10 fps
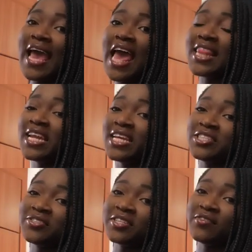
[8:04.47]
And then
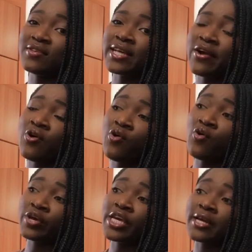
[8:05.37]
later on, he was like, oh,
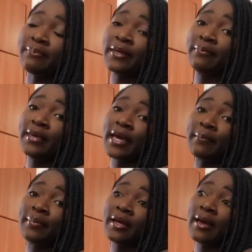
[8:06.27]
he can pick me up
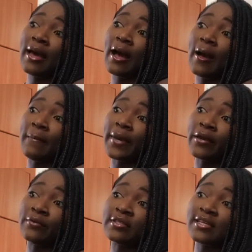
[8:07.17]
at my
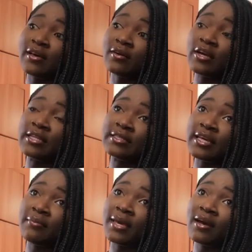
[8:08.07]
hotel and
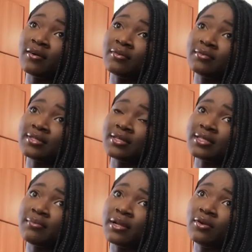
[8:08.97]
take me out since
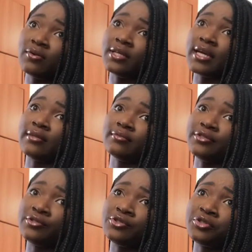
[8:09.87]
I'm alone. He can, you
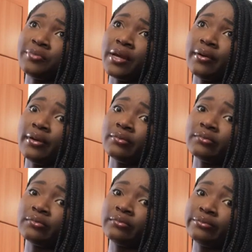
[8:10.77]
know, show me around,
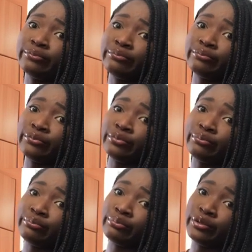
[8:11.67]

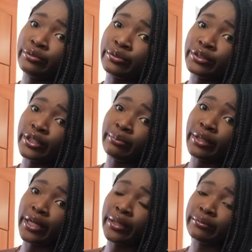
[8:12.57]
you know, take me
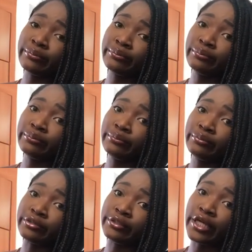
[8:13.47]
out
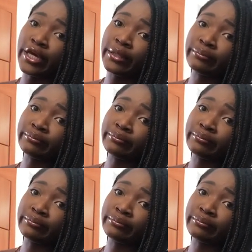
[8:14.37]
tonight.